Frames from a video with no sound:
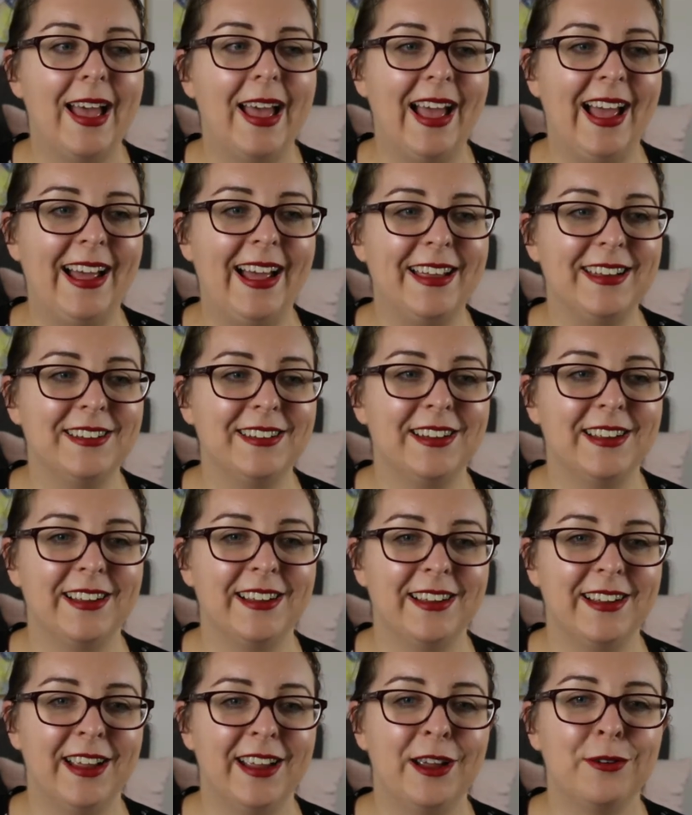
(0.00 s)
And
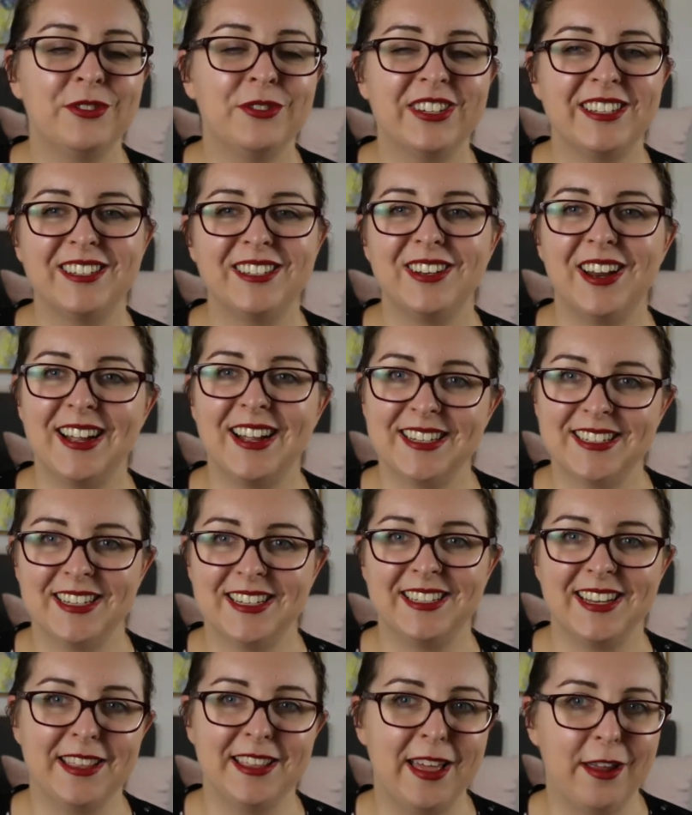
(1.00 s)
it was just nice to
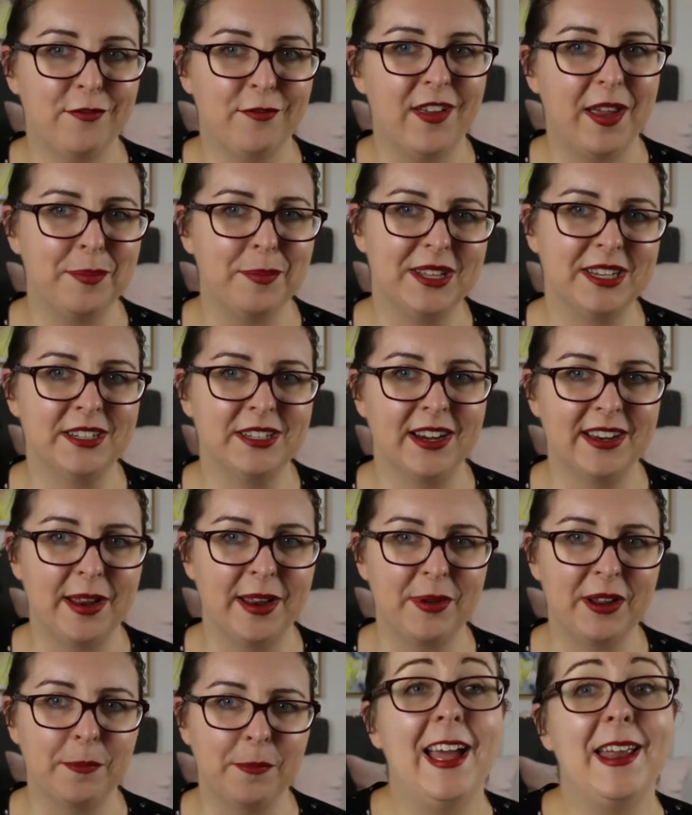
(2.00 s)
see that family dynamic.